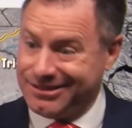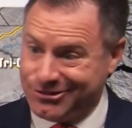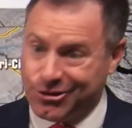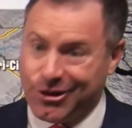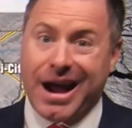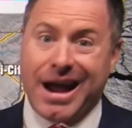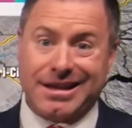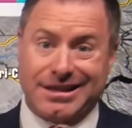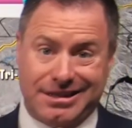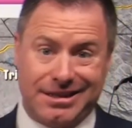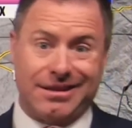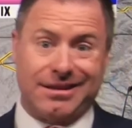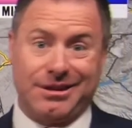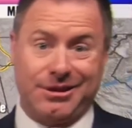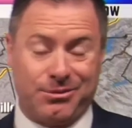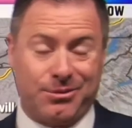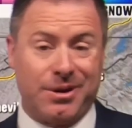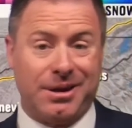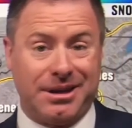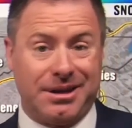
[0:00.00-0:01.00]

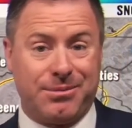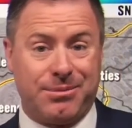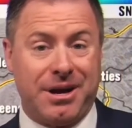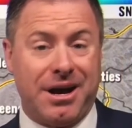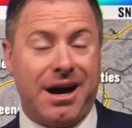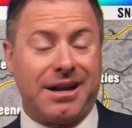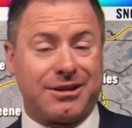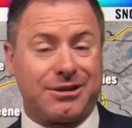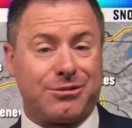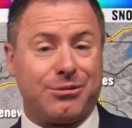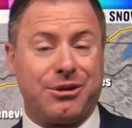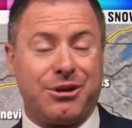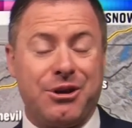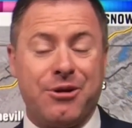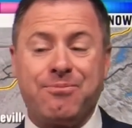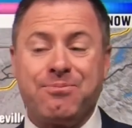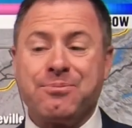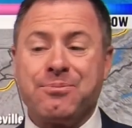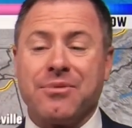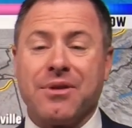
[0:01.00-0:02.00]
drastically, really, to be honest with
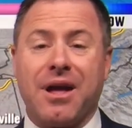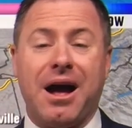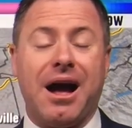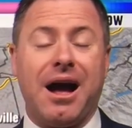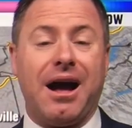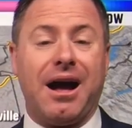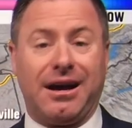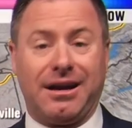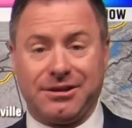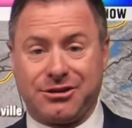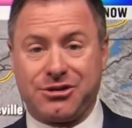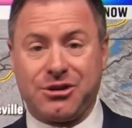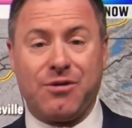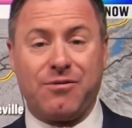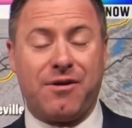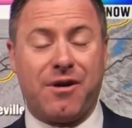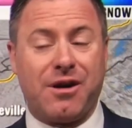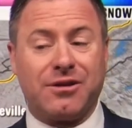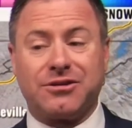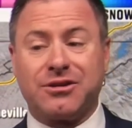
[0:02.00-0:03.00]
you, on
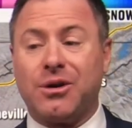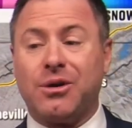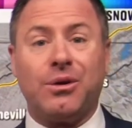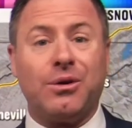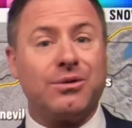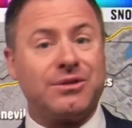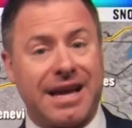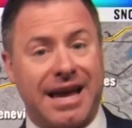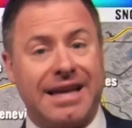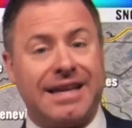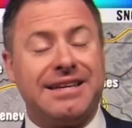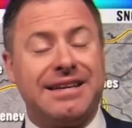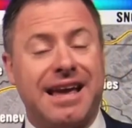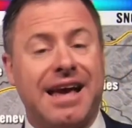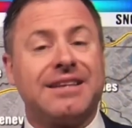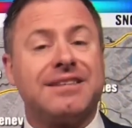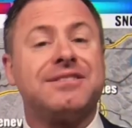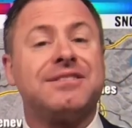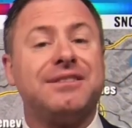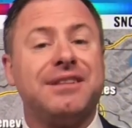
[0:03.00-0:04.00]
snowfall totals. And
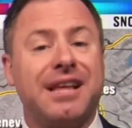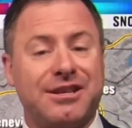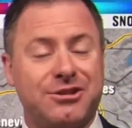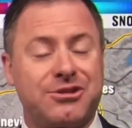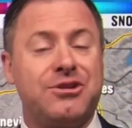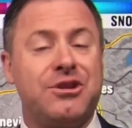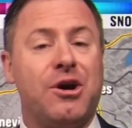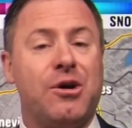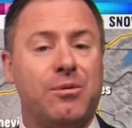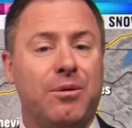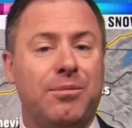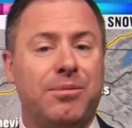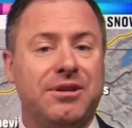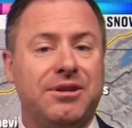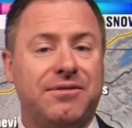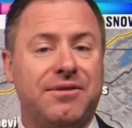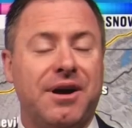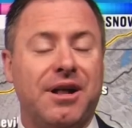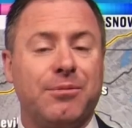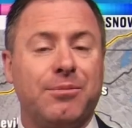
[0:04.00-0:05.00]
yes, that snow will be
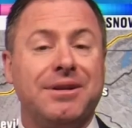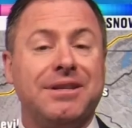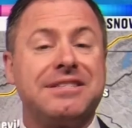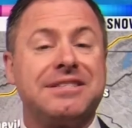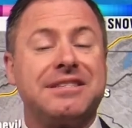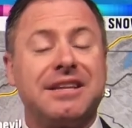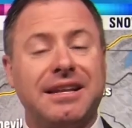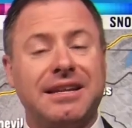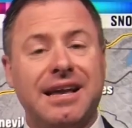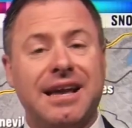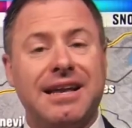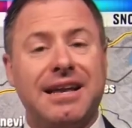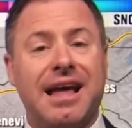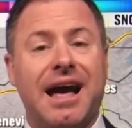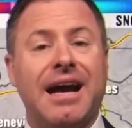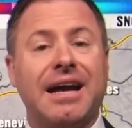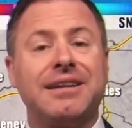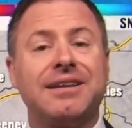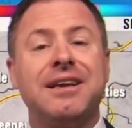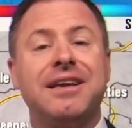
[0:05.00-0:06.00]
developing Sunday
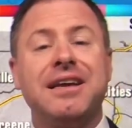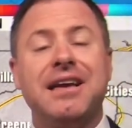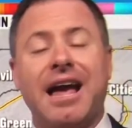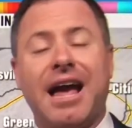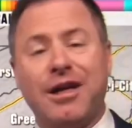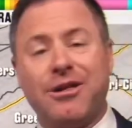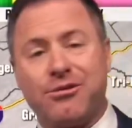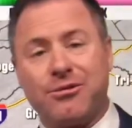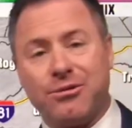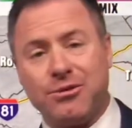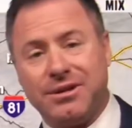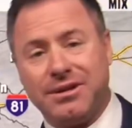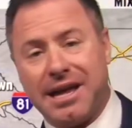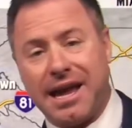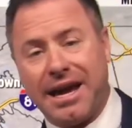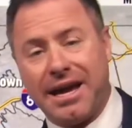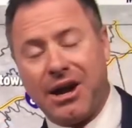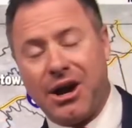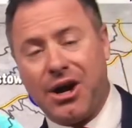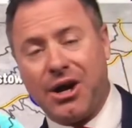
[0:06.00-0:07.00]
night and through the
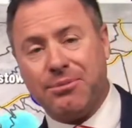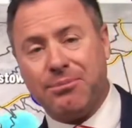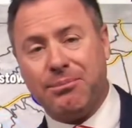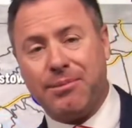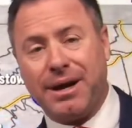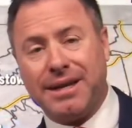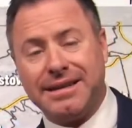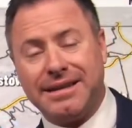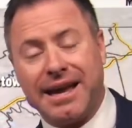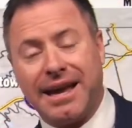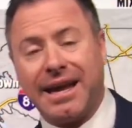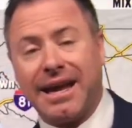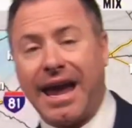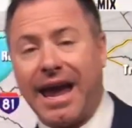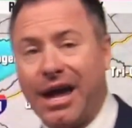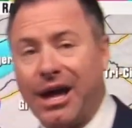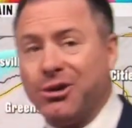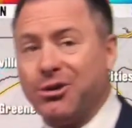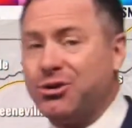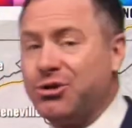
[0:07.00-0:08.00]
day on Monday
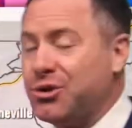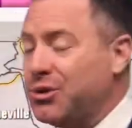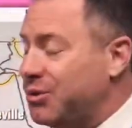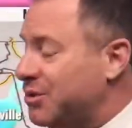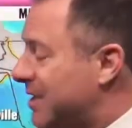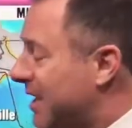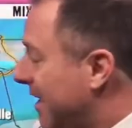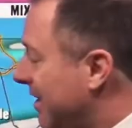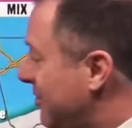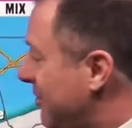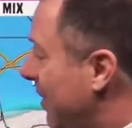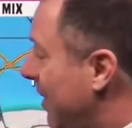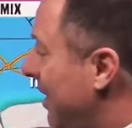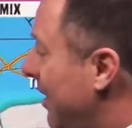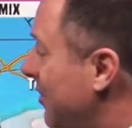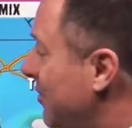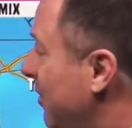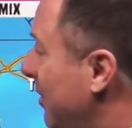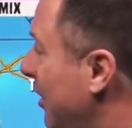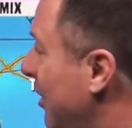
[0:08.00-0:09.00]
and Tuesday. So
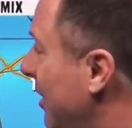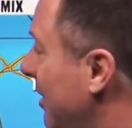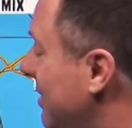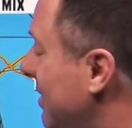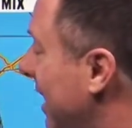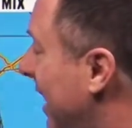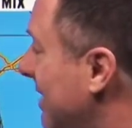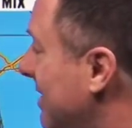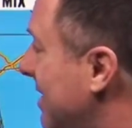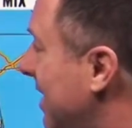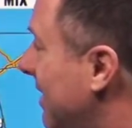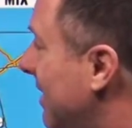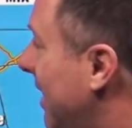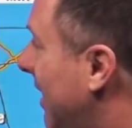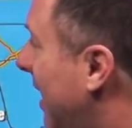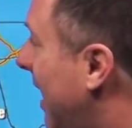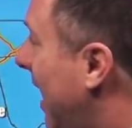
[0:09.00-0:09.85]
here's what it looks like Sunday